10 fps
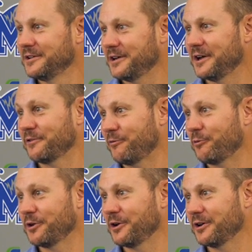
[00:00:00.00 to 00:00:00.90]
at the
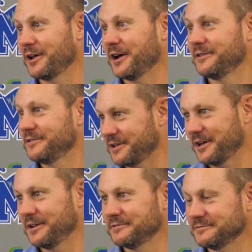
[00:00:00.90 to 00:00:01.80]
40 yard line.
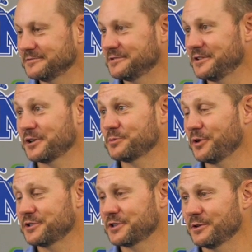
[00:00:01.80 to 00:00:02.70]
Okay, the next
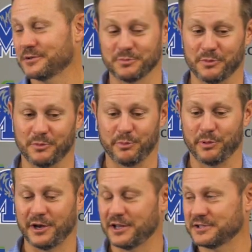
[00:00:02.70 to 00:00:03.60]
play is going to
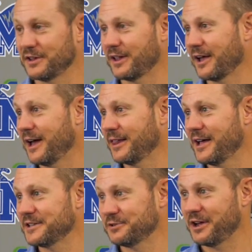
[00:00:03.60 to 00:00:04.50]
play it as a guy lies.